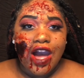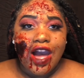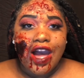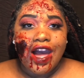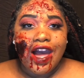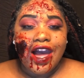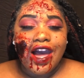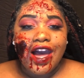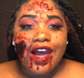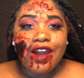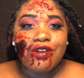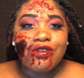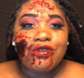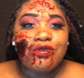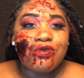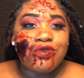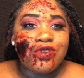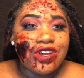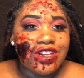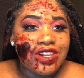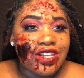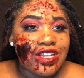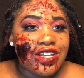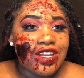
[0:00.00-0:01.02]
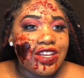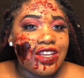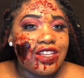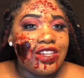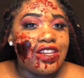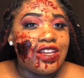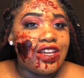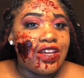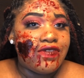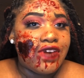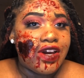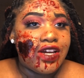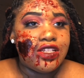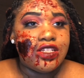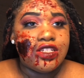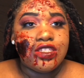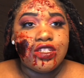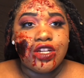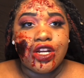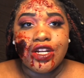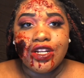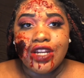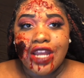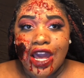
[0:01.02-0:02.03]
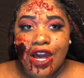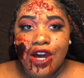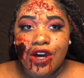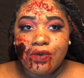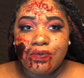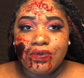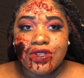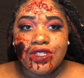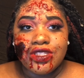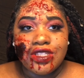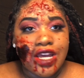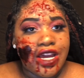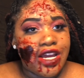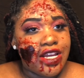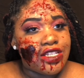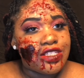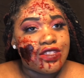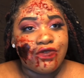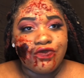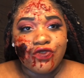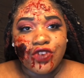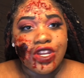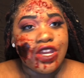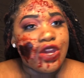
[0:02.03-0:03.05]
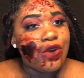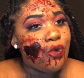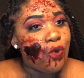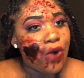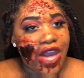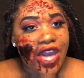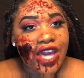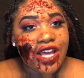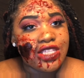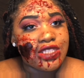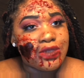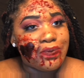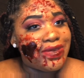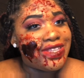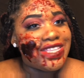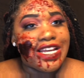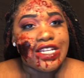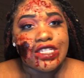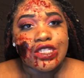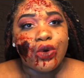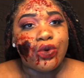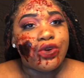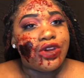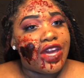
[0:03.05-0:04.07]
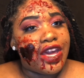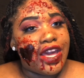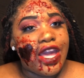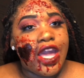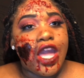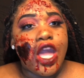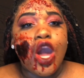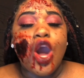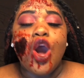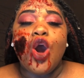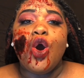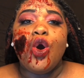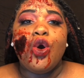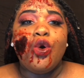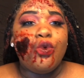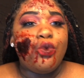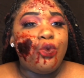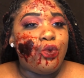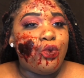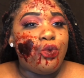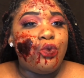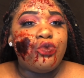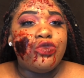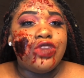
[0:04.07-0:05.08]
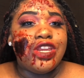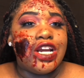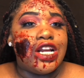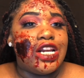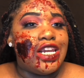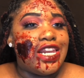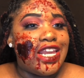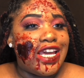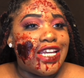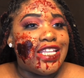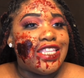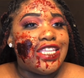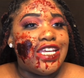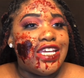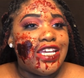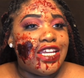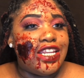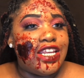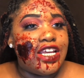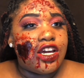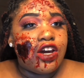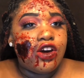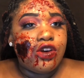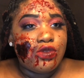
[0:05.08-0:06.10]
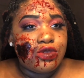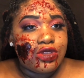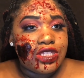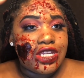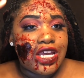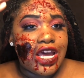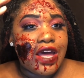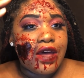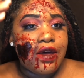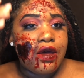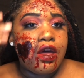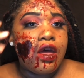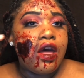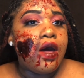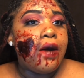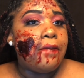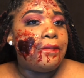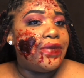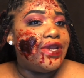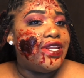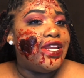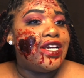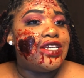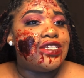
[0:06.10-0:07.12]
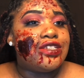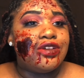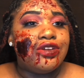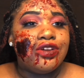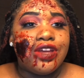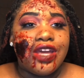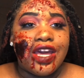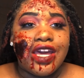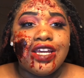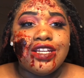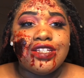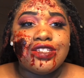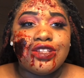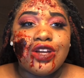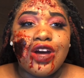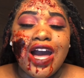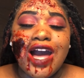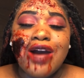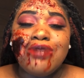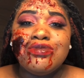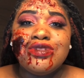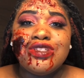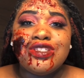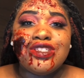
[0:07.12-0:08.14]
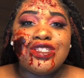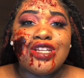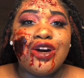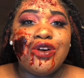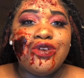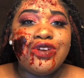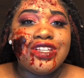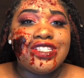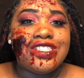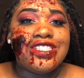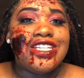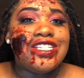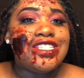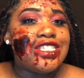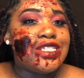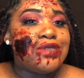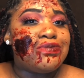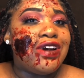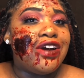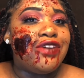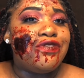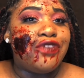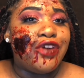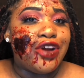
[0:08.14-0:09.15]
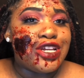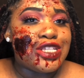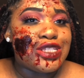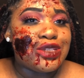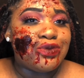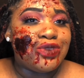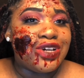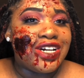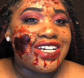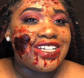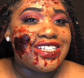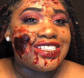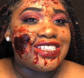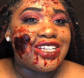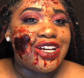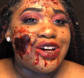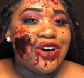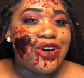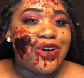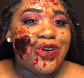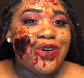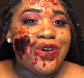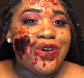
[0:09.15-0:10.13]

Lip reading: I really love how this turned out besides the freaking wax, but that's okay. The clay thingy that go on top, but that's okay. So this is my first one, so